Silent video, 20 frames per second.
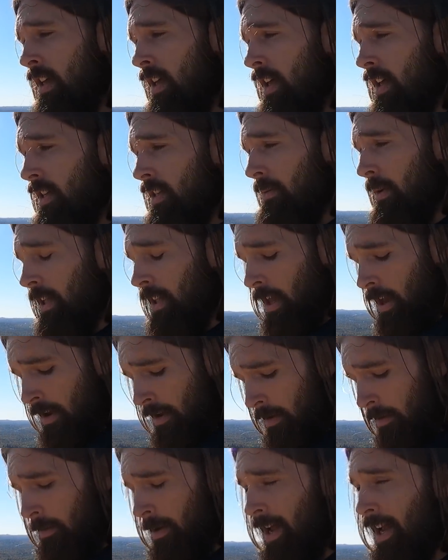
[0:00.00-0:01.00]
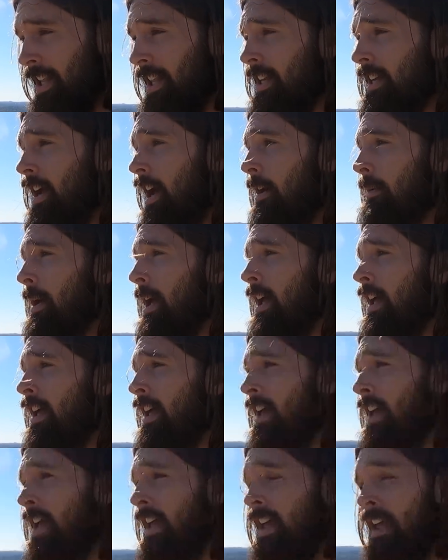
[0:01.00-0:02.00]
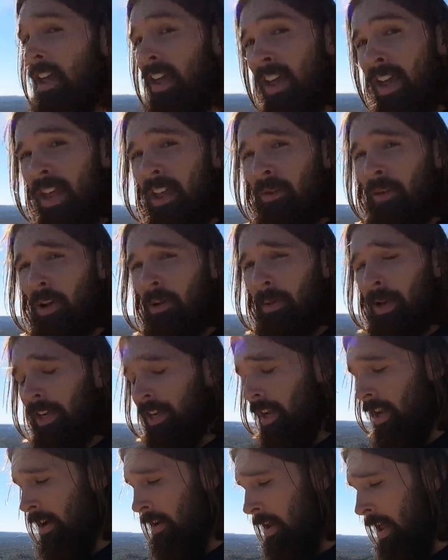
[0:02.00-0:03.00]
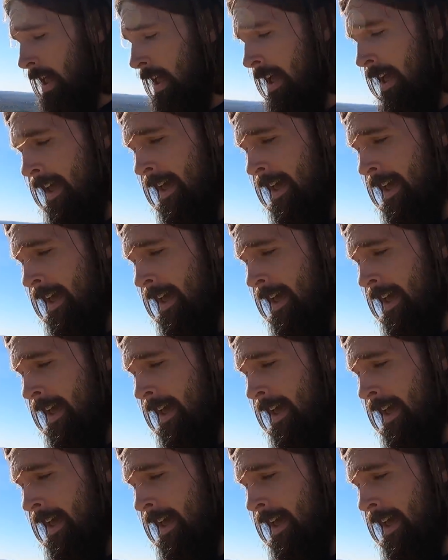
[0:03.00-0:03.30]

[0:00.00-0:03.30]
we're back at the top. We're back at the top. And we'll go back down.